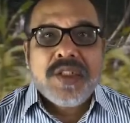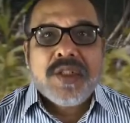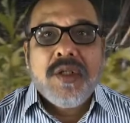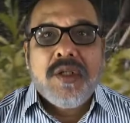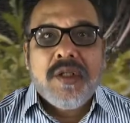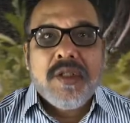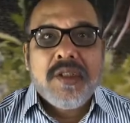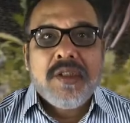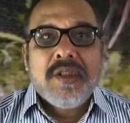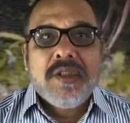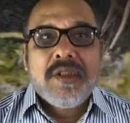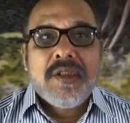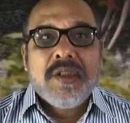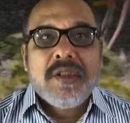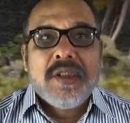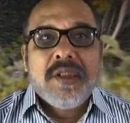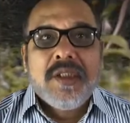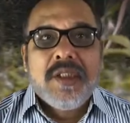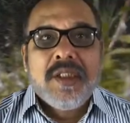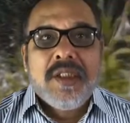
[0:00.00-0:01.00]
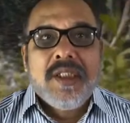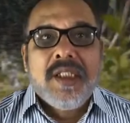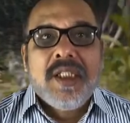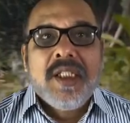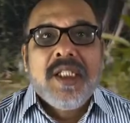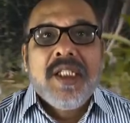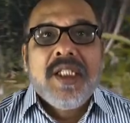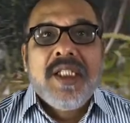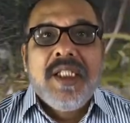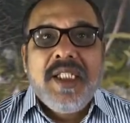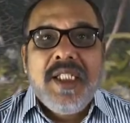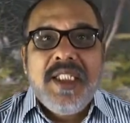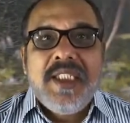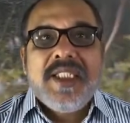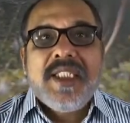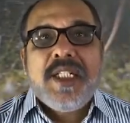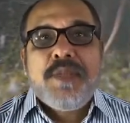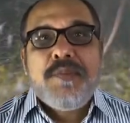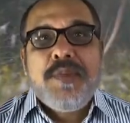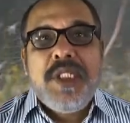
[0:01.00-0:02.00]
God. He is
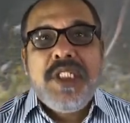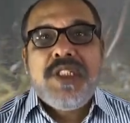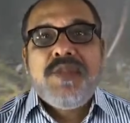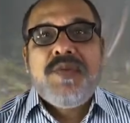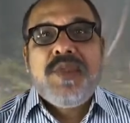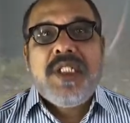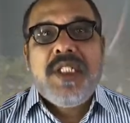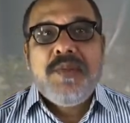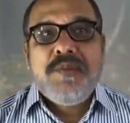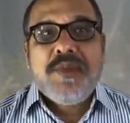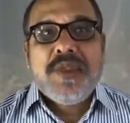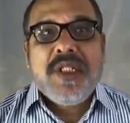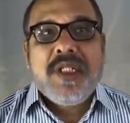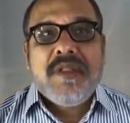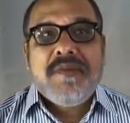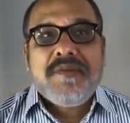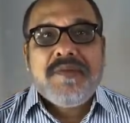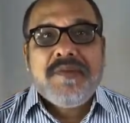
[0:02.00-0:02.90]
at peace with himself.